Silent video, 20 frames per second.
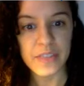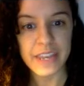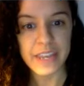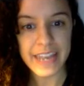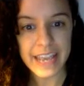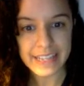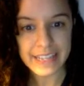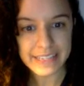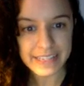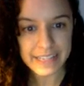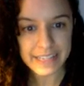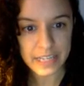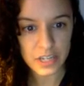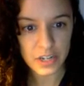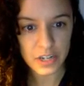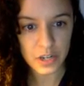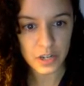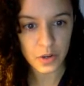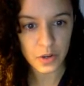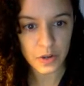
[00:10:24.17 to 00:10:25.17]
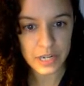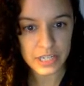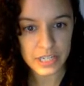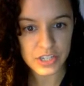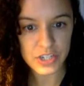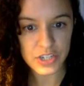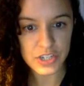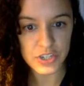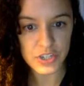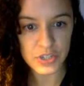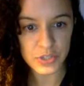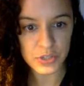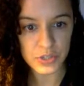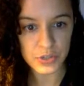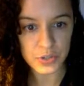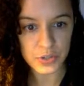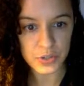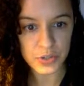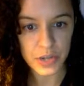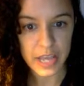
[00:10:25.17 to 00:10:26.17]
So the next thing you're going to
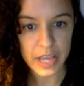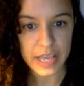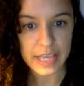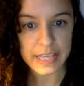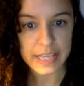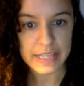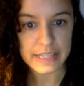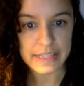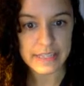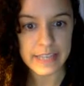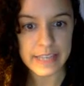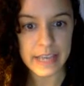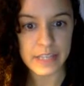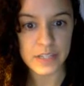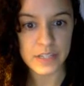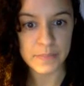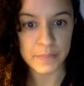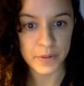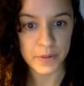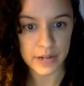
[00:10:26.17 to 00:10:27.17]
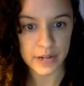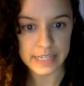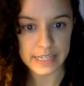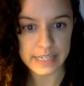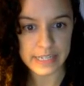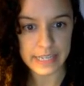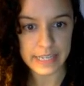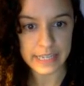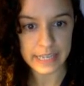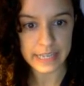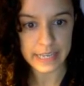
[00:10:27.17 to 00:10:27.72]
do is export it